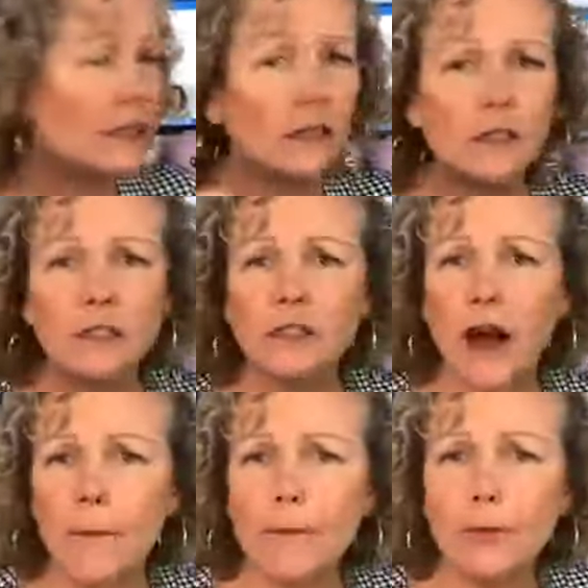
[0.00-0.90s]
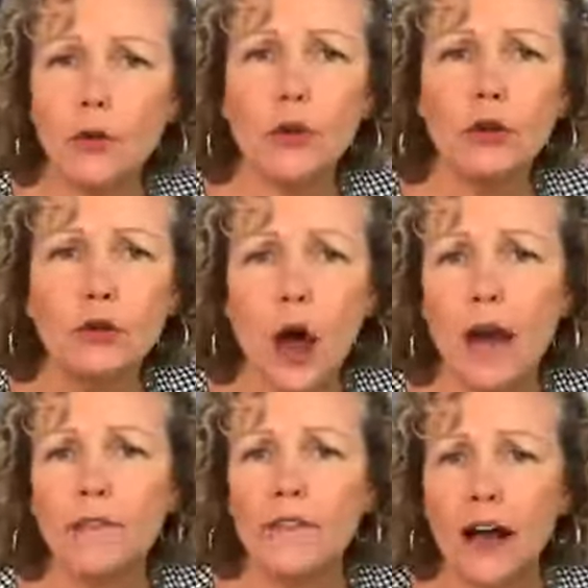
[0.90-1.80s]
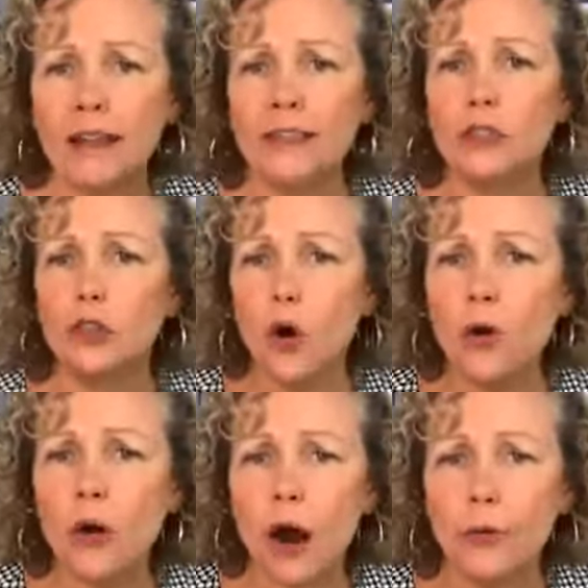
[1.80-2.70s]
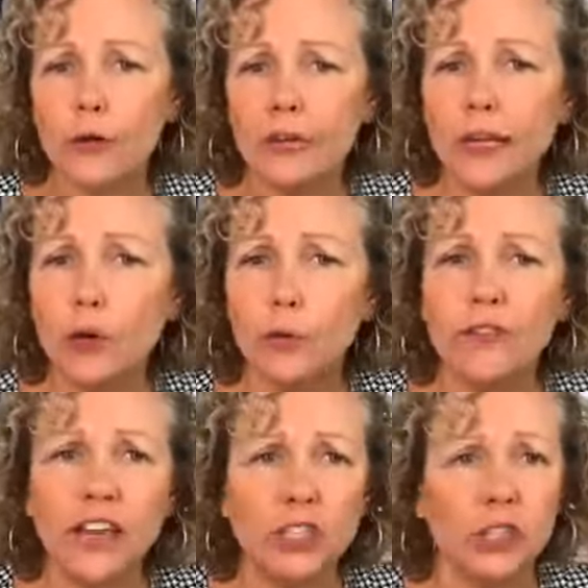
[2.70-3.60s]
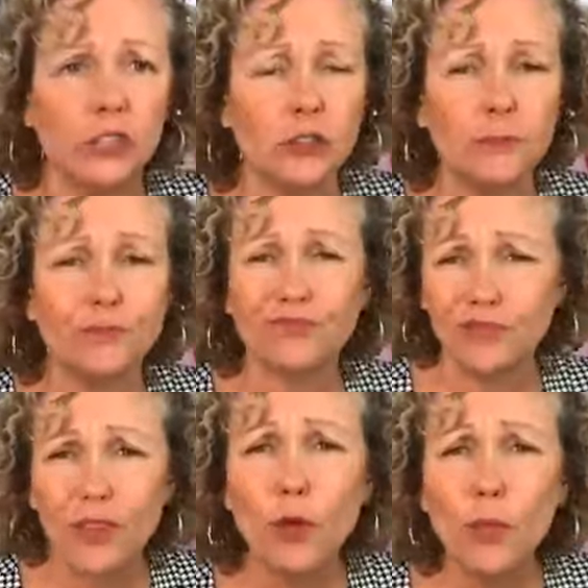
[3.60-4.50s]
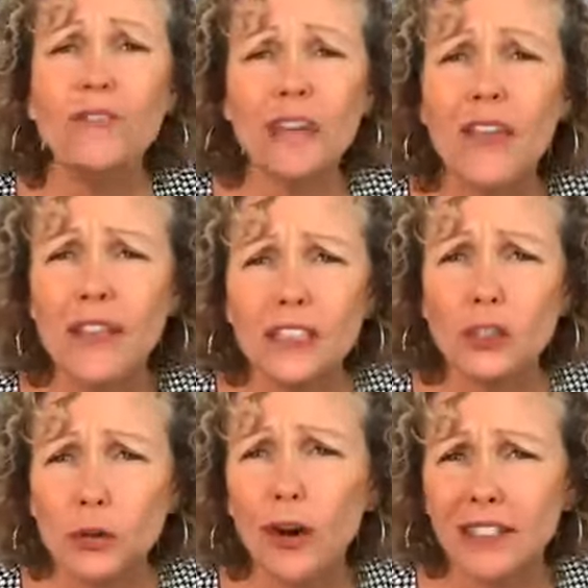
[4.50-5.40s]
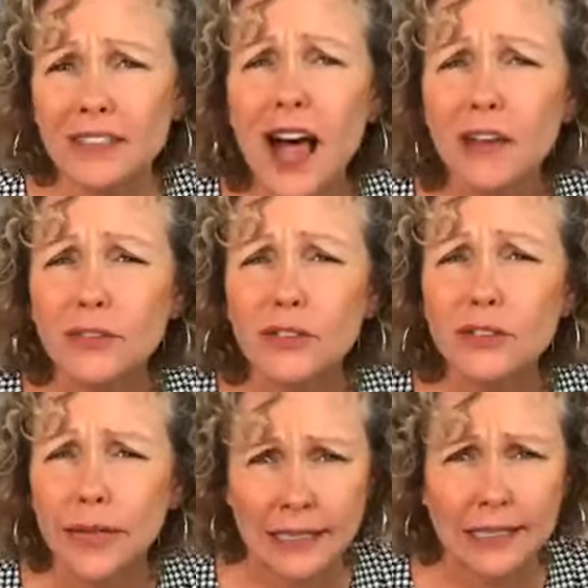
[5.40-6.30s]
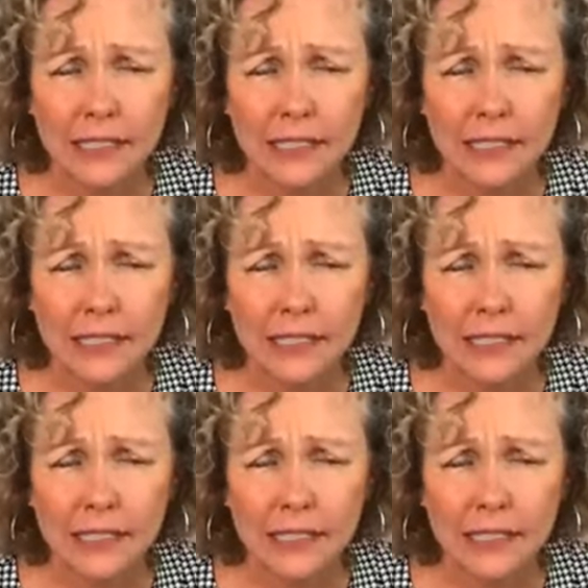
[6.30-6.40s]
that some or a lot of us low-carb or keto professionals, we've done this to ourselves, right?